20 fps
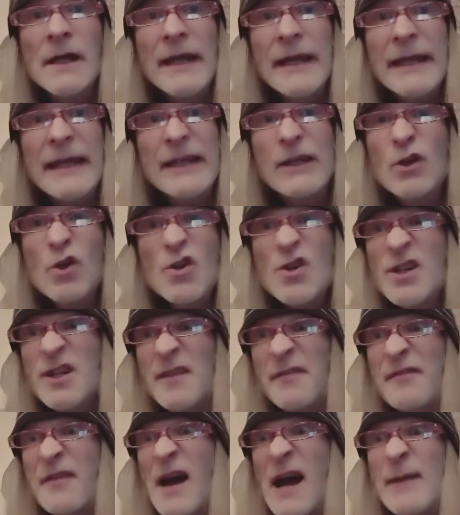he couldn't
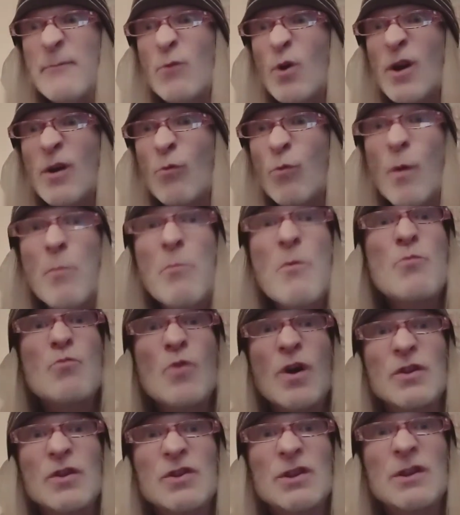define what a woman
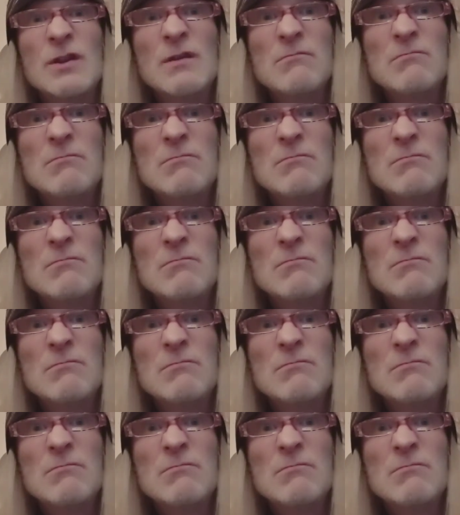was.